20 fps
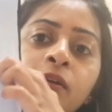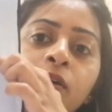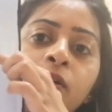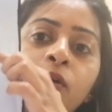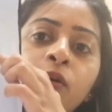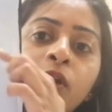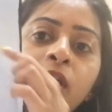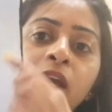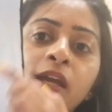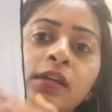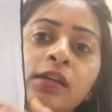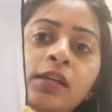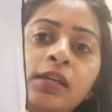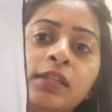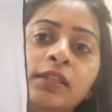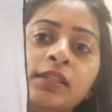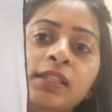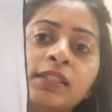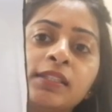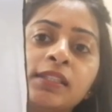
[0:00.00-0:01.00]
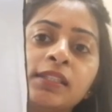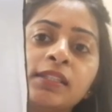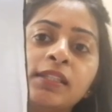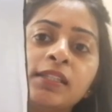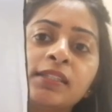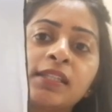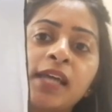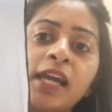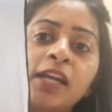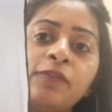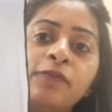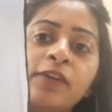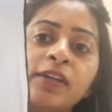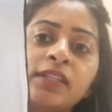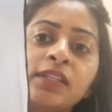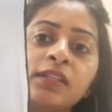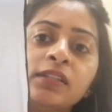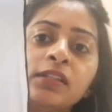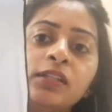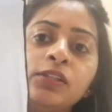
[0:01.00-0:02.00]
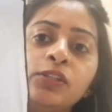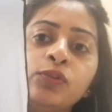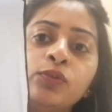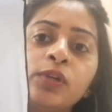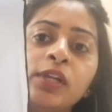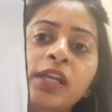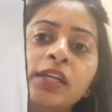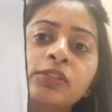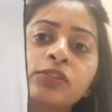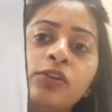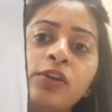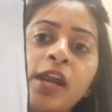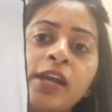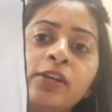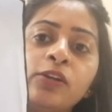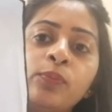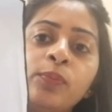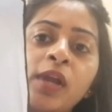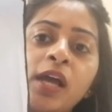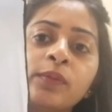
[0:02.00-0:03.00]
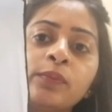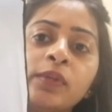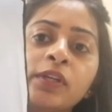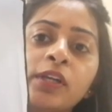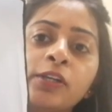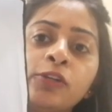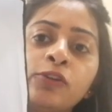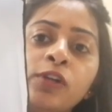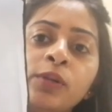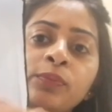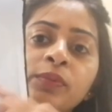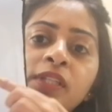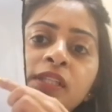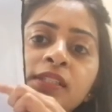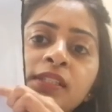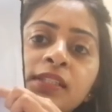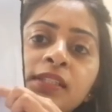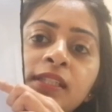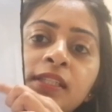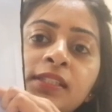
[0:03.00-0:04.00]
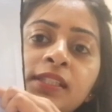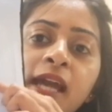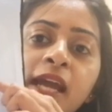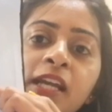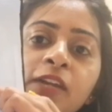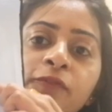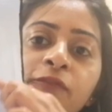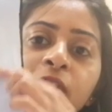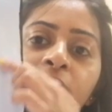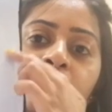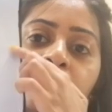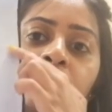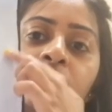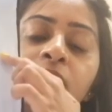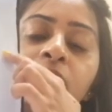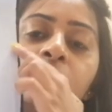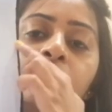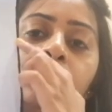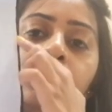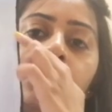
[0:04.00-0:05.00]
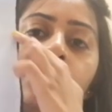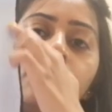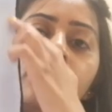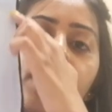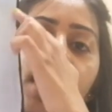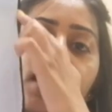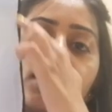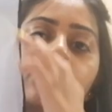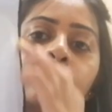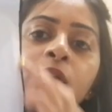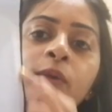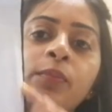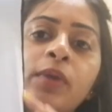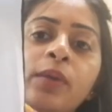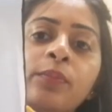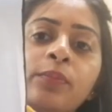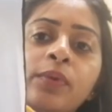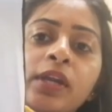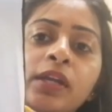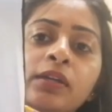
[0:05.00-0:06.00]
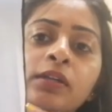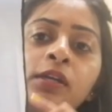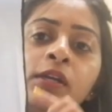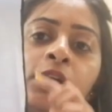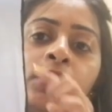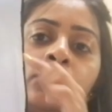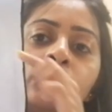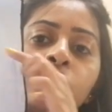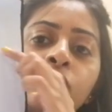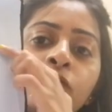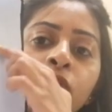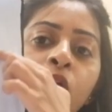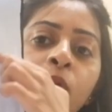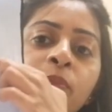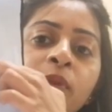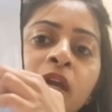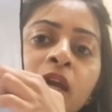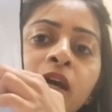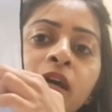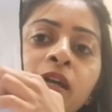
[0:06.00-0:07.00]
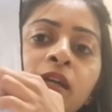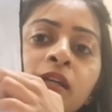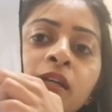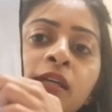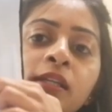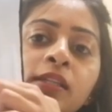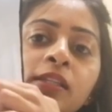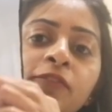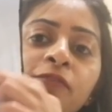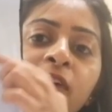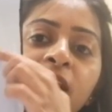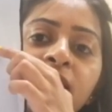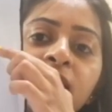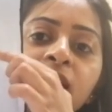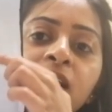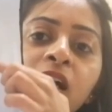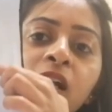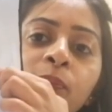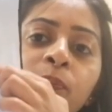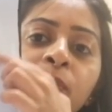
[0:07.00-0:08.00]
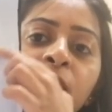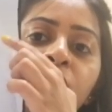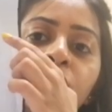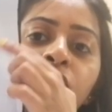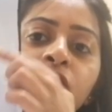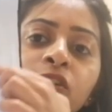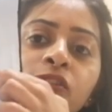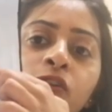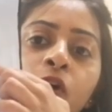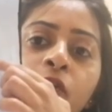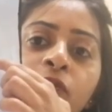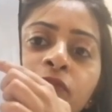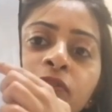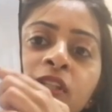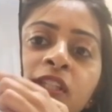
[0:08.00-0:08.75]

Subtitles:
Okay, this is the side facing the nucleus or endoplasmic reticulum. This is the side facing the plasma membrane. So from here, the vesicle pinches off.